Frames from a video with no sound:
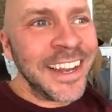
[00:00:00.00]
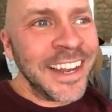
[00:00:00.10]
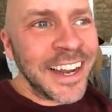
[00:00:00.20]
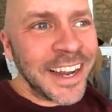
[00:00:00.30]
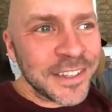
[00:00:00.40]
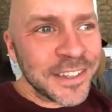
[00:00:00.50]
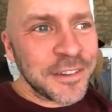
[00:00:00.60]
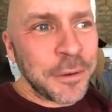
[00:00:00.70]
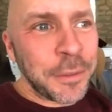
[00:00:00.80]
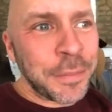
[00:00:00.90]
I just
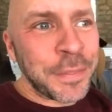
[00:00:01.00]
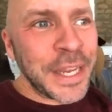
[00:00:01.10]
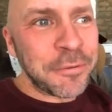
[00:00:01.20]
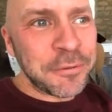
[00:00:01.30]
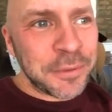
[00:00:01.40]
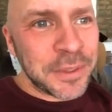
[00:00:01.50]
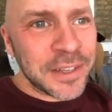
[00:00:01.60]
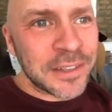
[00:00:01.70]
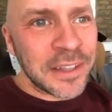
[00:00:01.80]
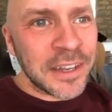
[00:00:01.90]
think through things a
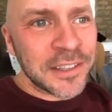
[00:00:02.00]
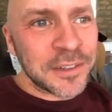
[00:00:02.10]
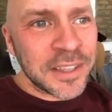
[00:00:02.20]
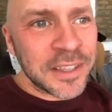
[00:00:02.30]
lot. So I think